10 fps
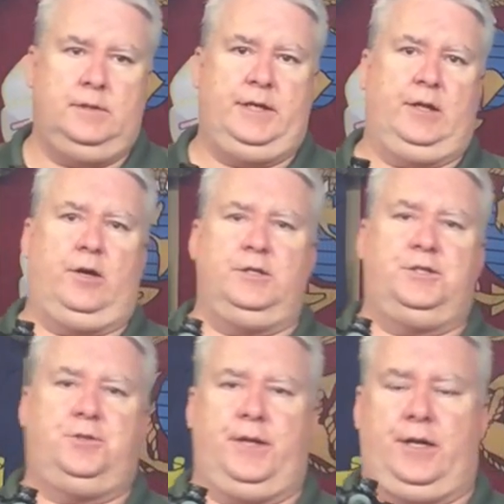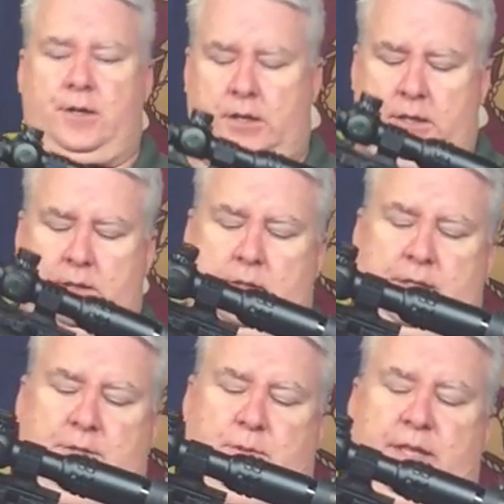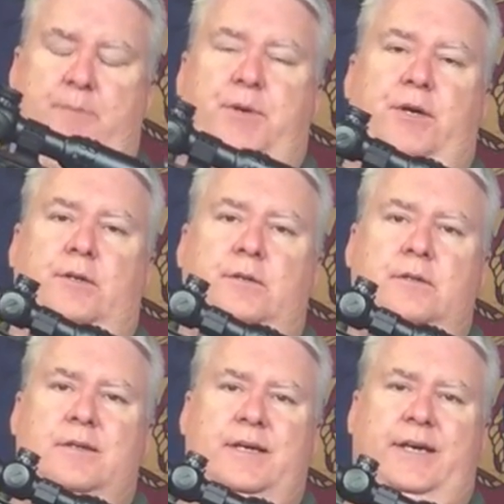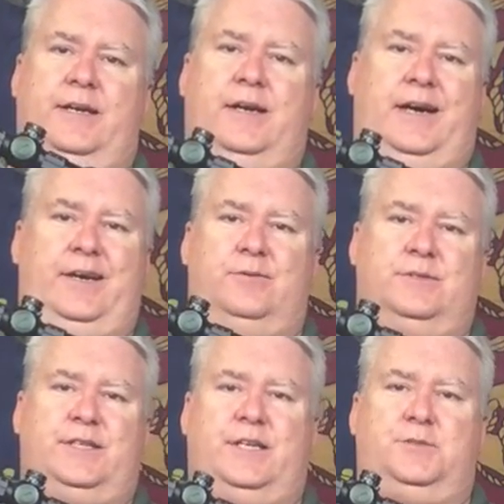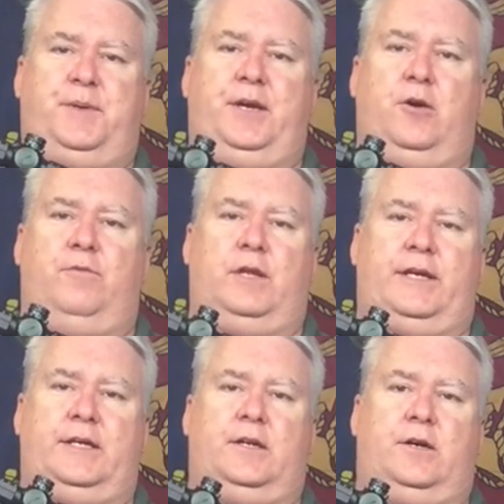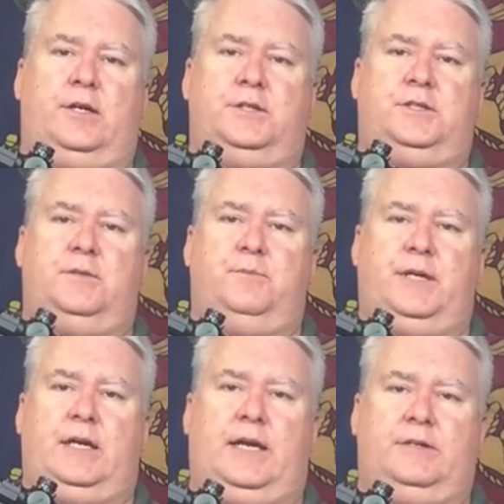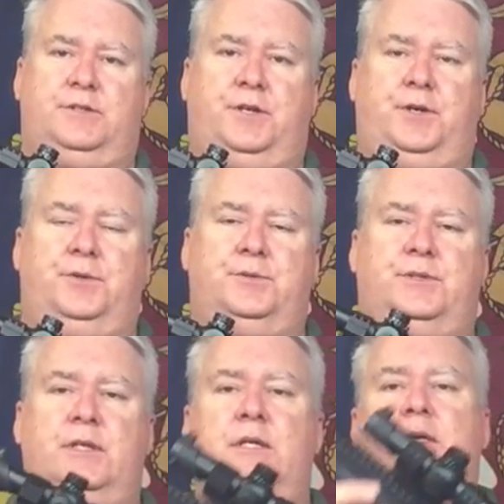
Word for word: Enlarged trigger guard is what they bill, and I don't see it as being overly enlarged, but it allows you to use